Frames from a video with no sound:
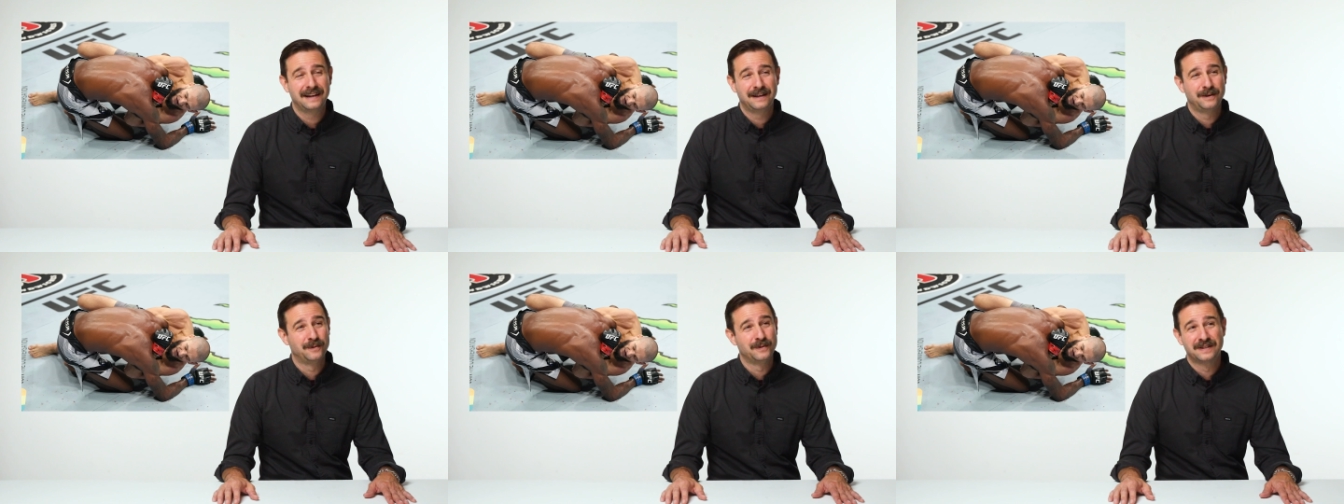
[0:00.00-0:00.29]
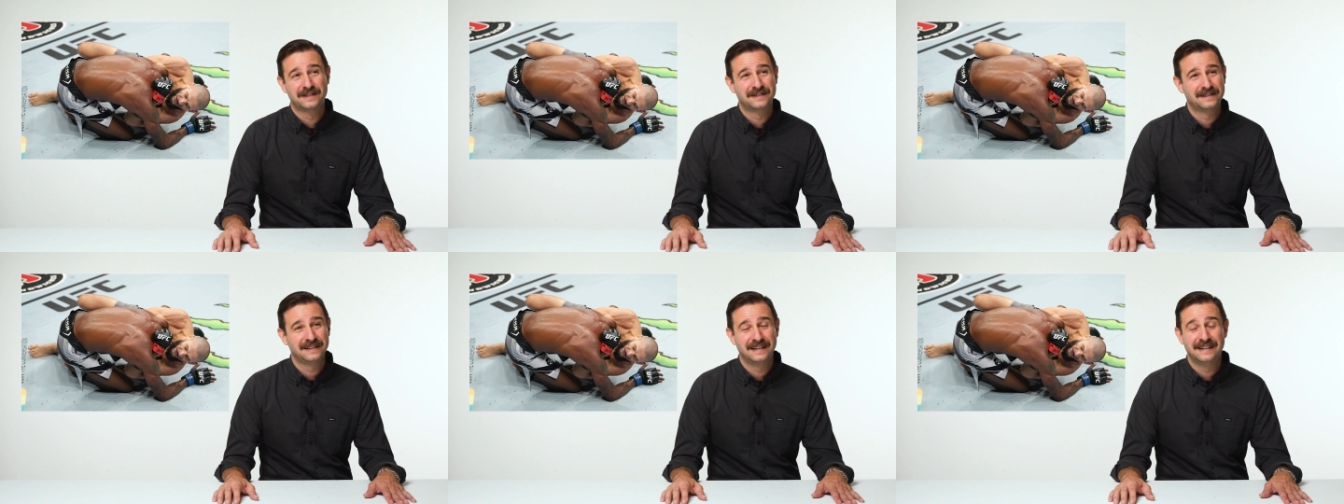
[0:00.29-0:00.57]
It
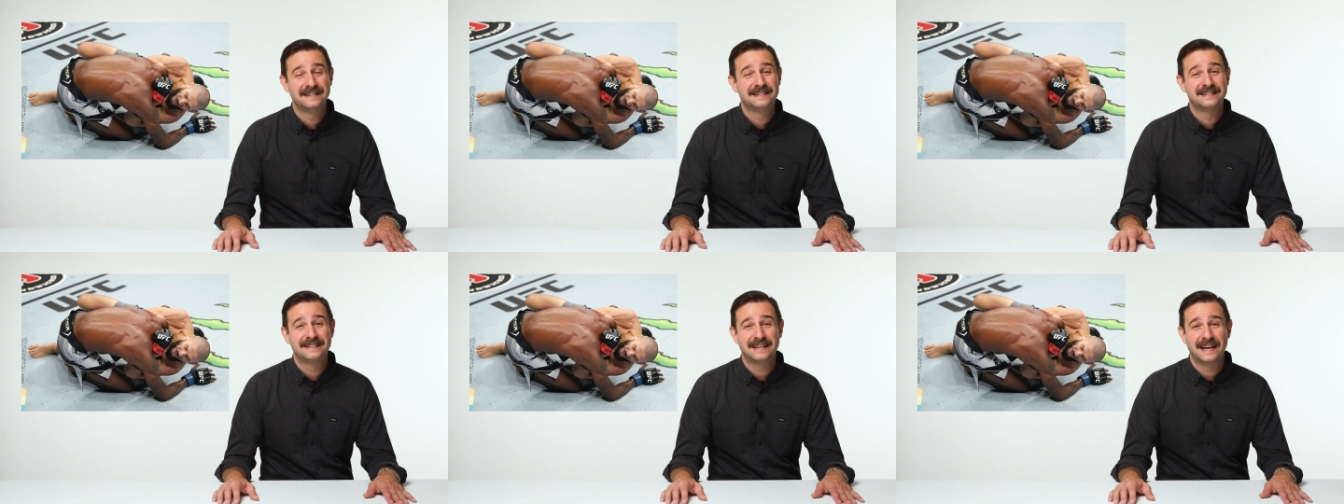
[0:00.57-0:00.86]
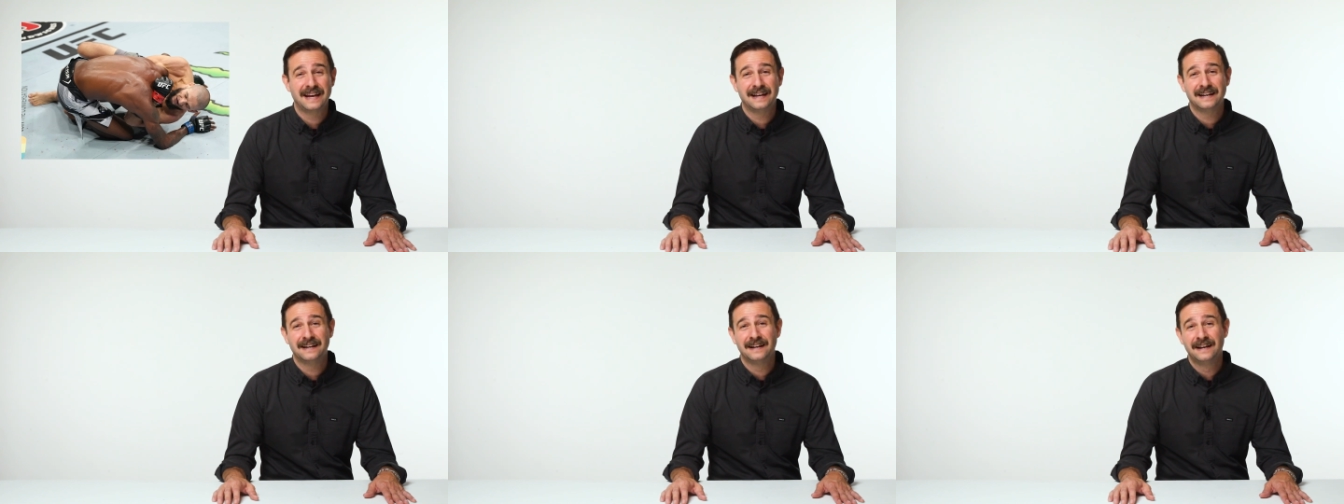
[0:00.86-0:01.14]
was
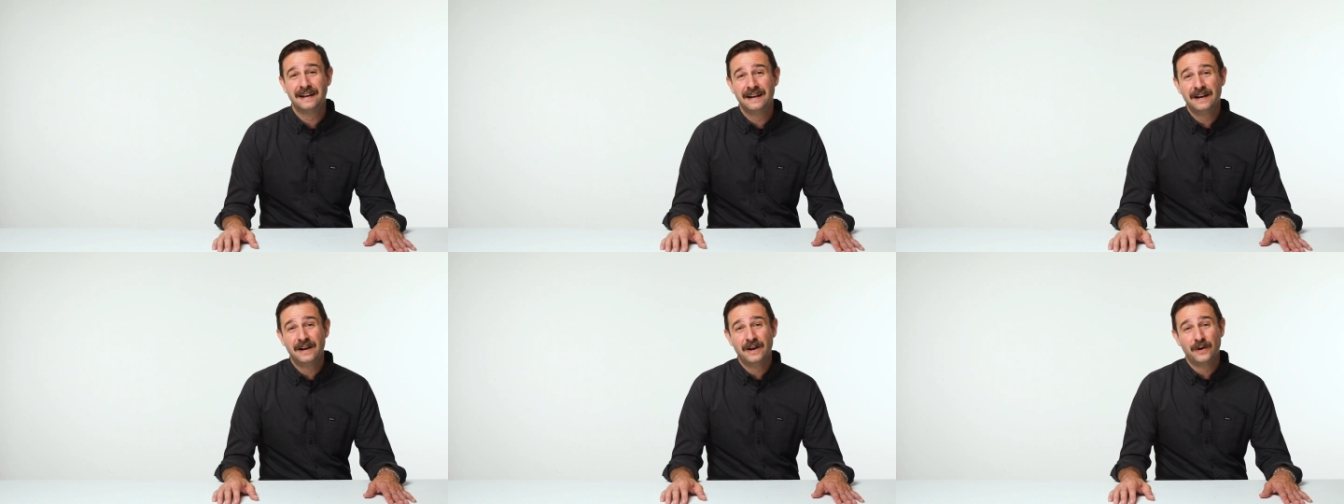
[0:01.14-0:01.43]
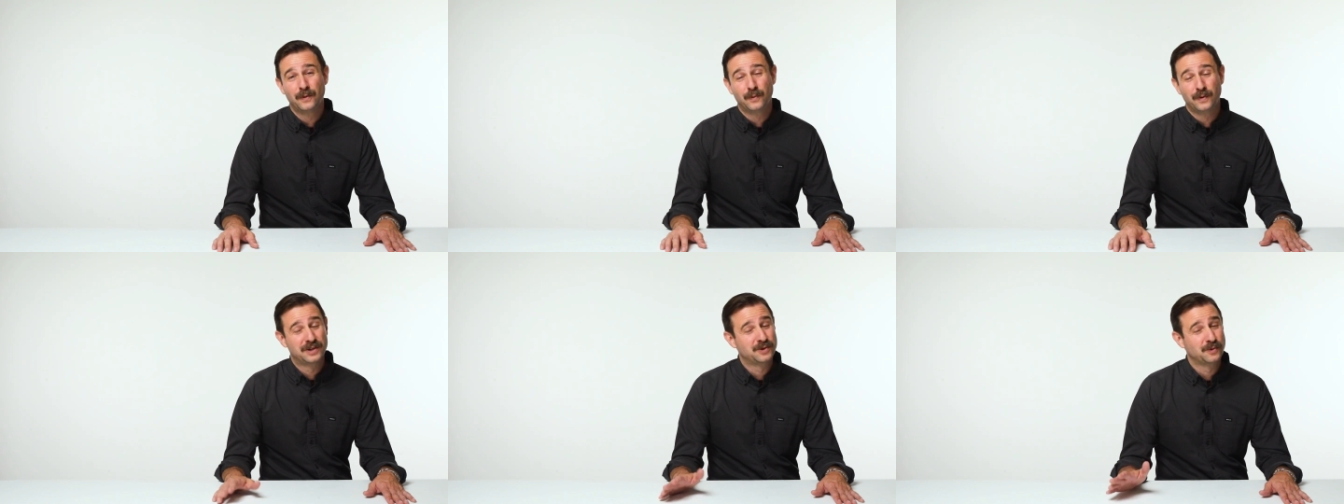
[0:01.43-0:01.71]
insane,
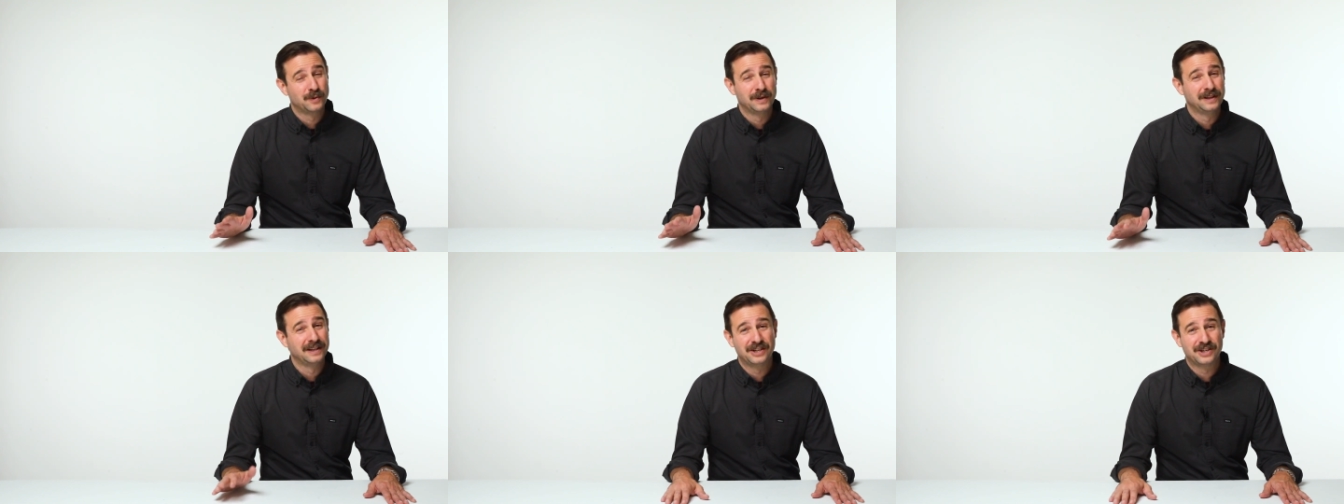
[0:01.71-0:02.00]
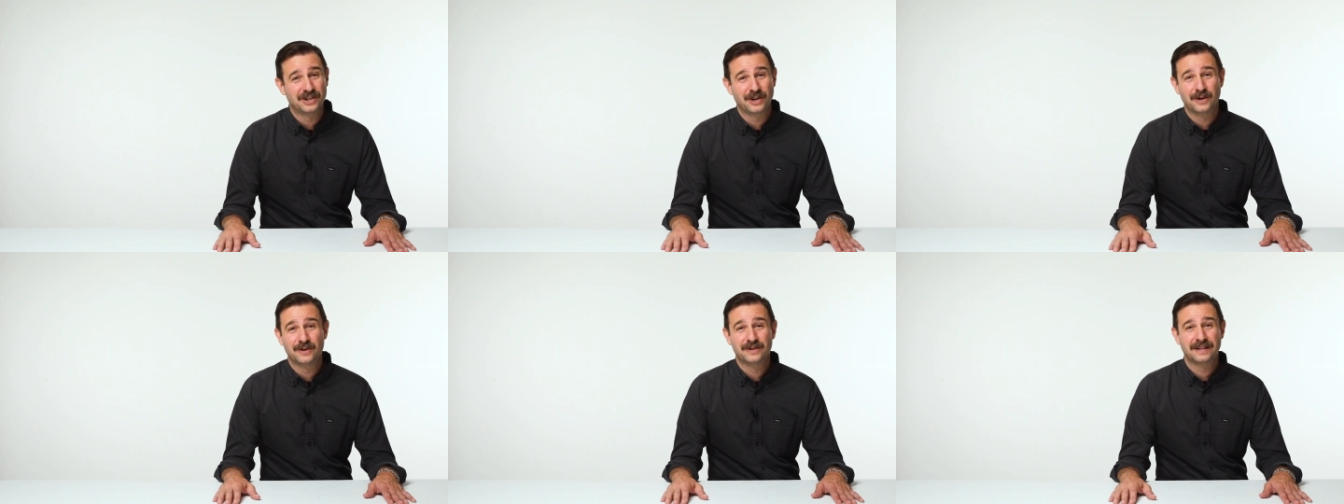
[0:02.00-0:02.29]
which really
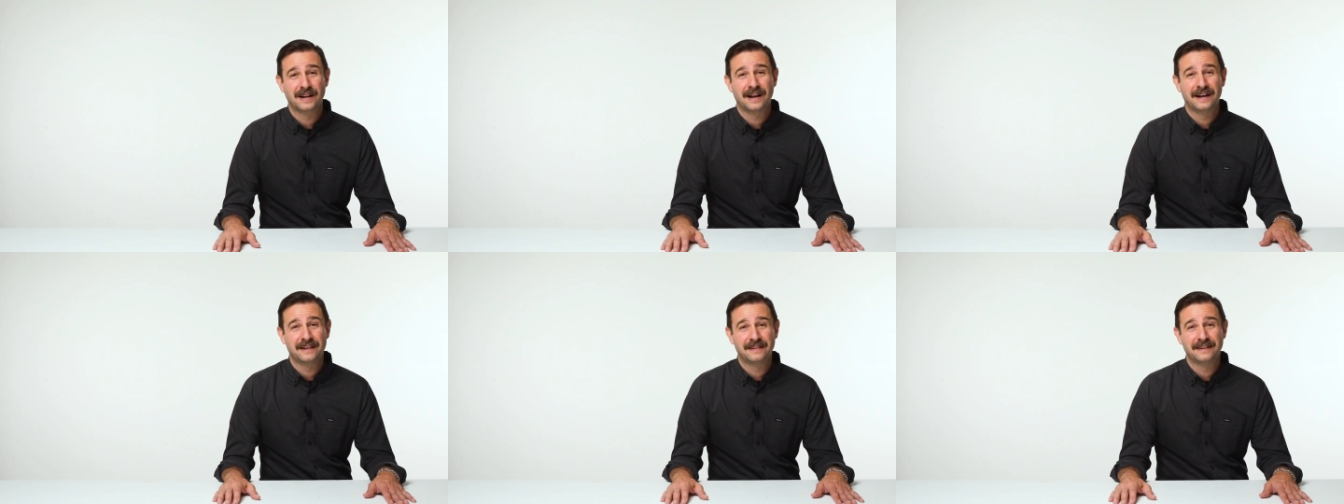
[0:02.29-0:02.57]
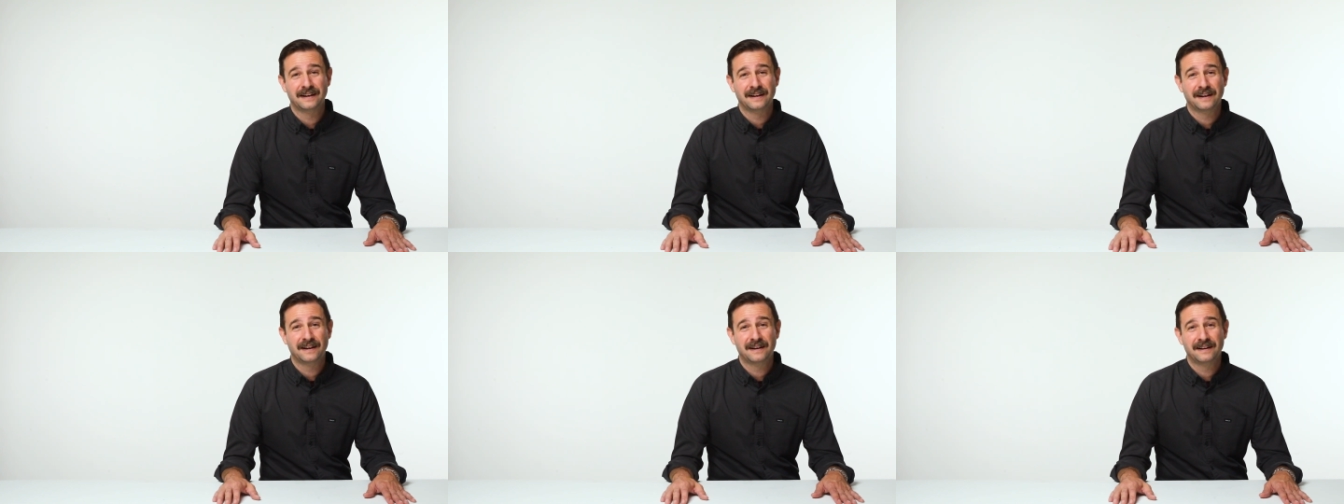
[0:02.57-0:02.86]
shows that I
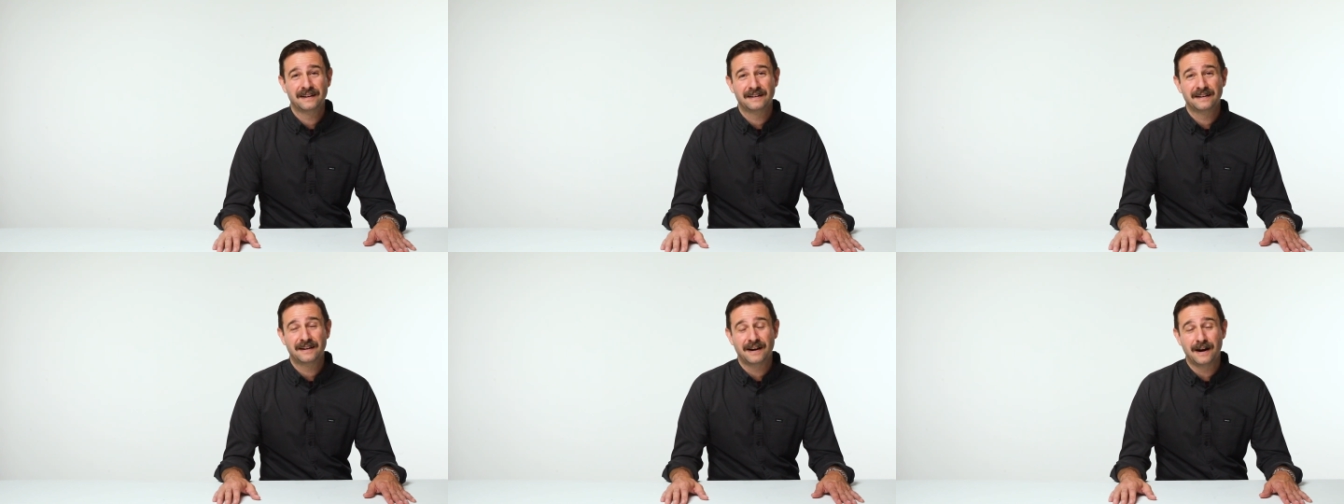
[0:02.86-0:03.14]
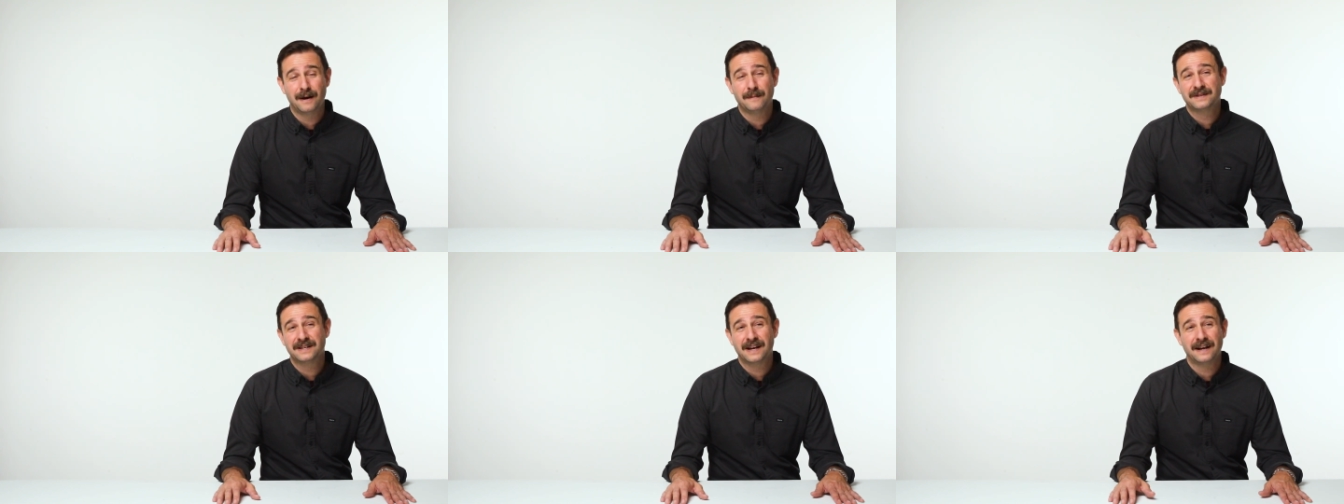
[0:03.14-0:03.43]
think
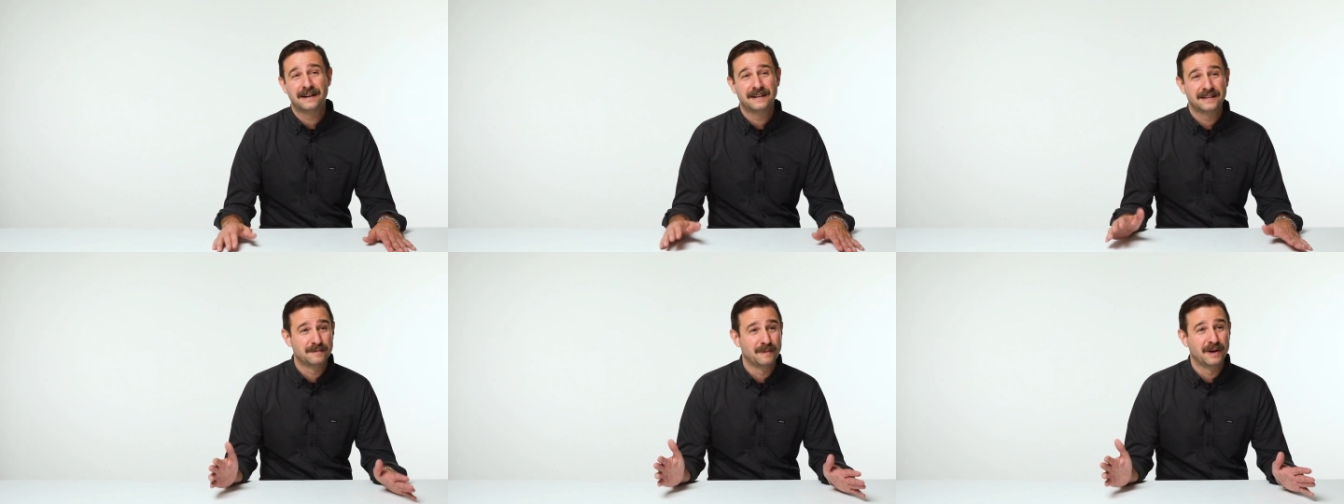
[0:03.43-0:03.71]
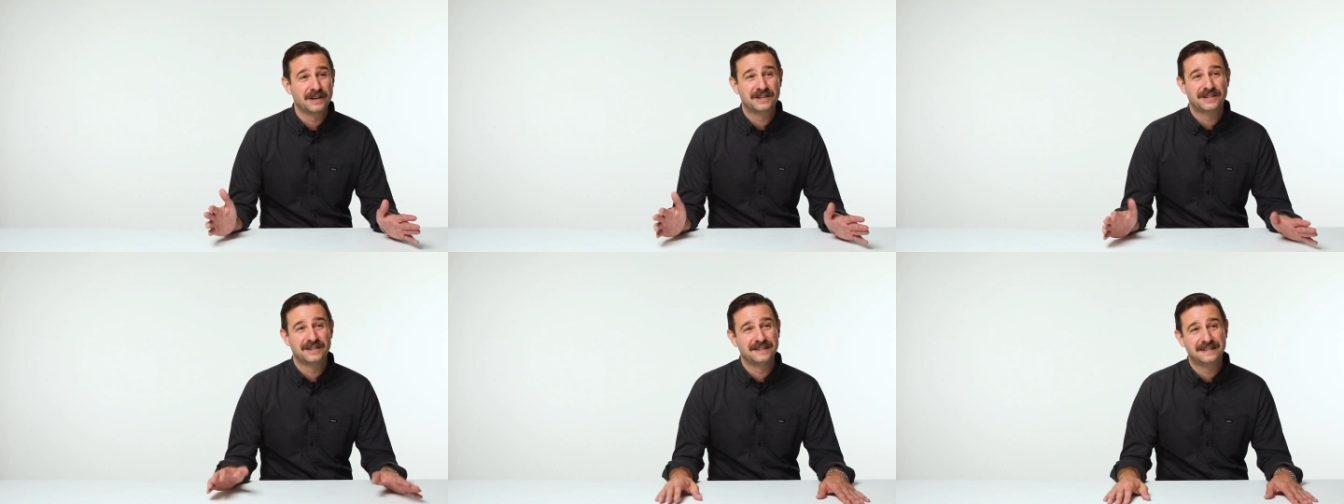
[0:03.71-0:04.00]
Khamzat, as
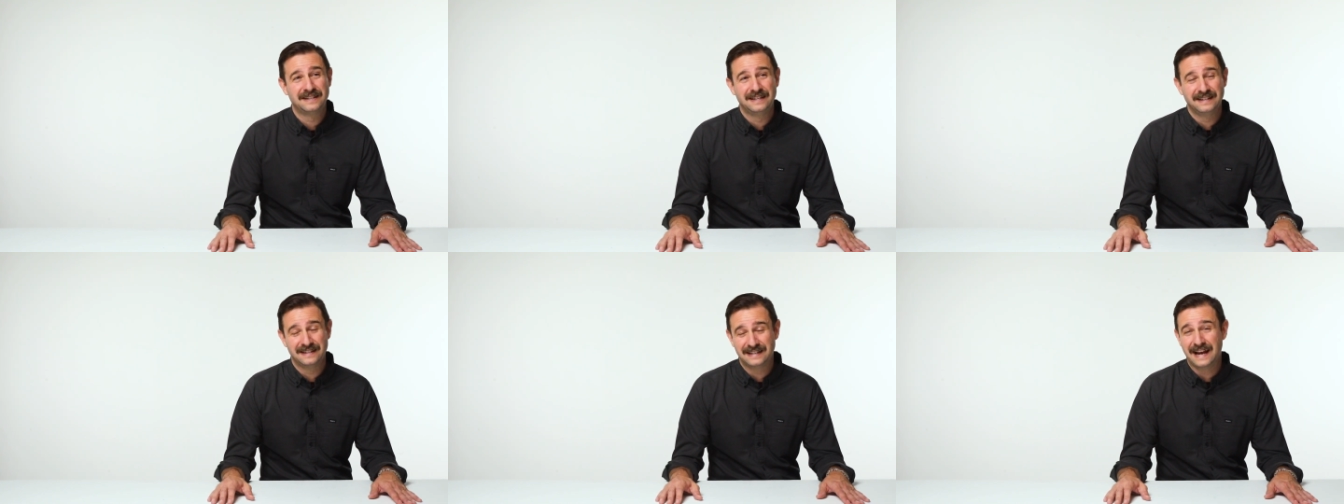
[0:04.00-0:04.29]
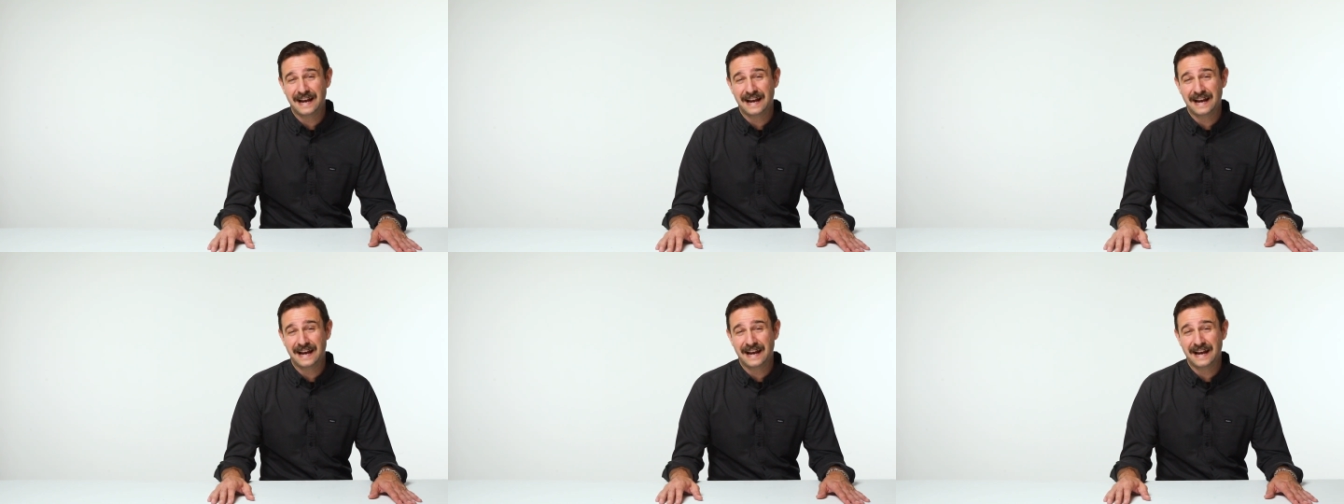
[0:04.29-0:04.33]
much as he's